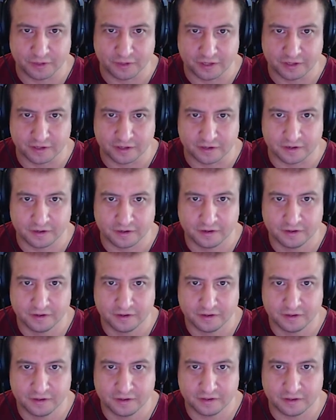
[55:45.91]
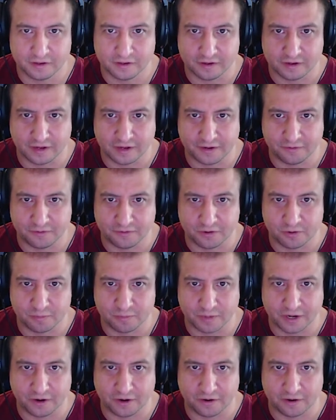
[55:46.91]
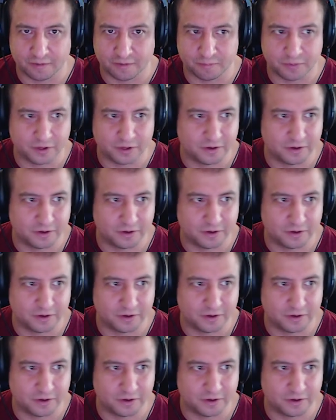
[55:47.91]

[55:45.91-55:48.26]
can, I don't know it by heart, but